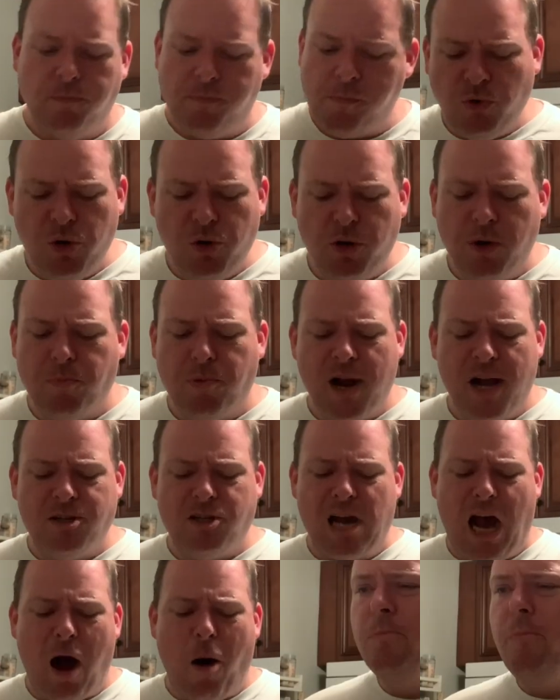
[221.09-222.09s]
You could branch
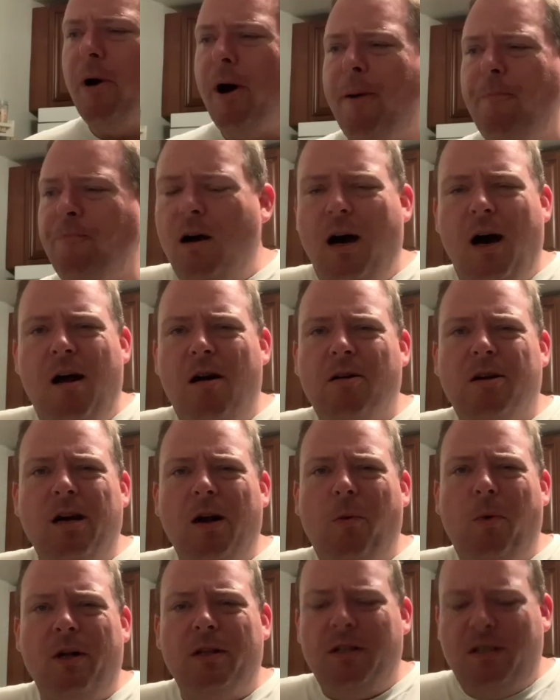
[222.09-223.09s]
out, but I don't care
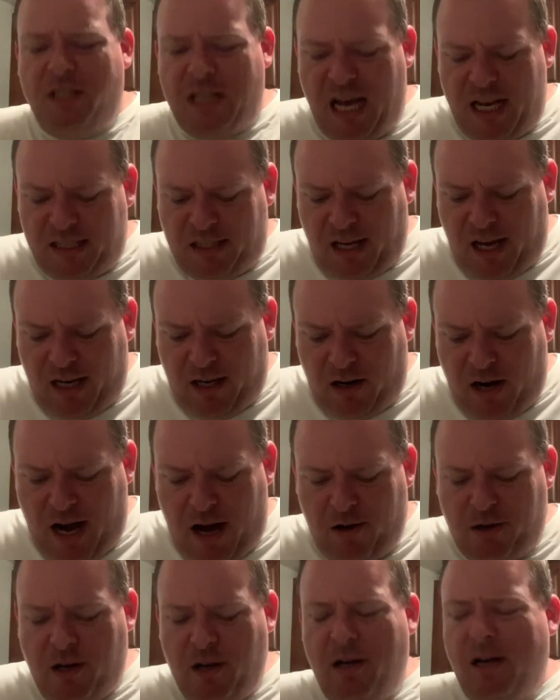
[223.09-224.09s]
what this tastes like or how
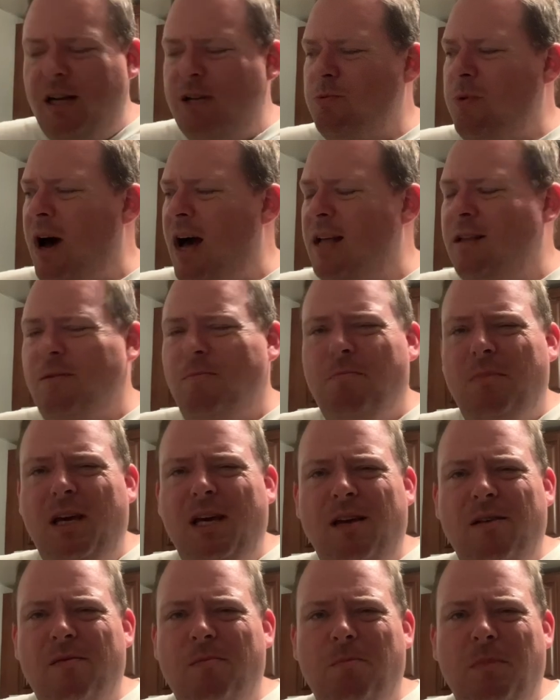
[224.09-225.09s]
good it is. Why, the
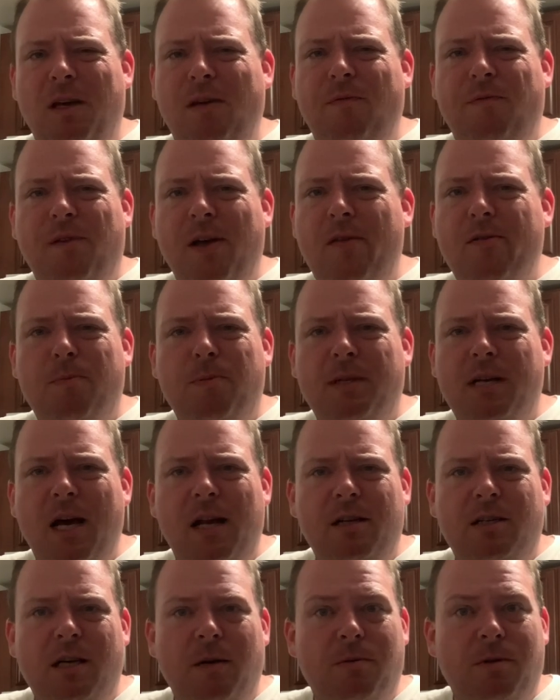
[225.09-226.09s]
meat flavored potato
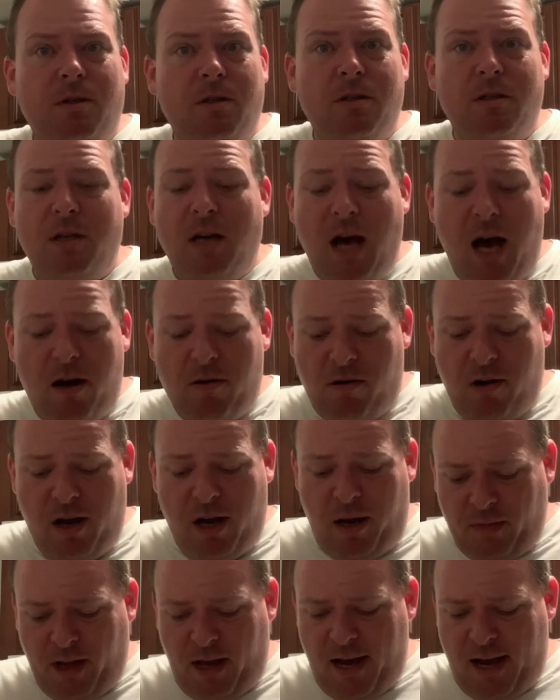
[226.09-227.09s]
chips is just not
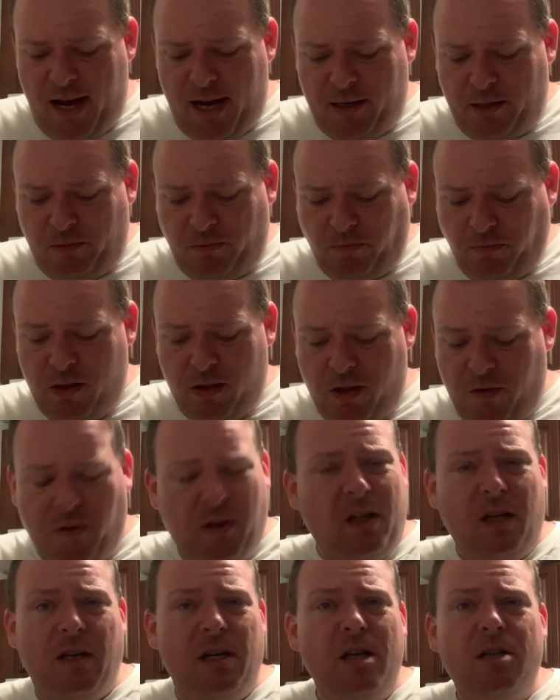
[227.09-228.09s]
right. And the
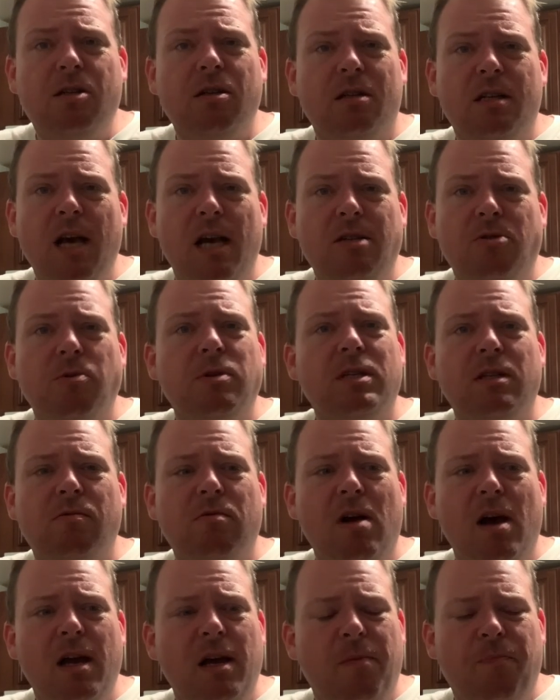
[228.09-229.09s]
initial taste wasn't
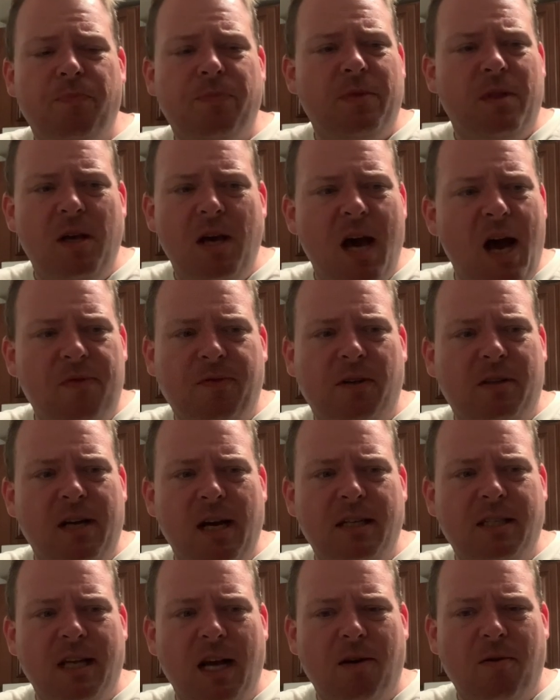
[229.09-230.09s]
right, the
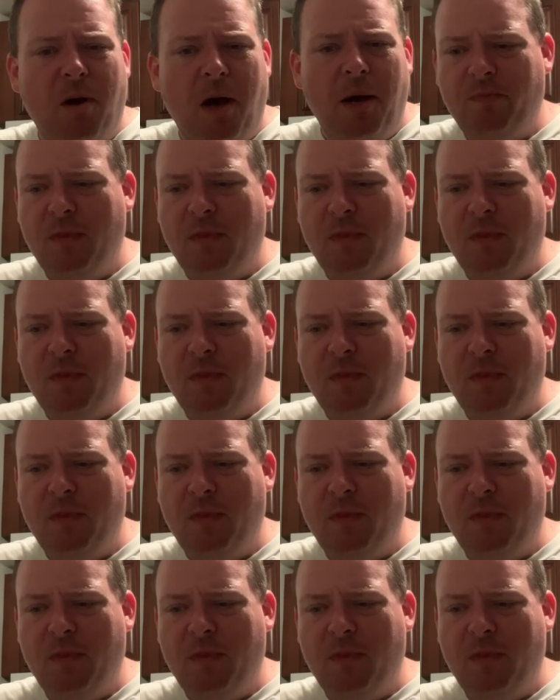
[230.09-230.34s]
aftertaste ain't right.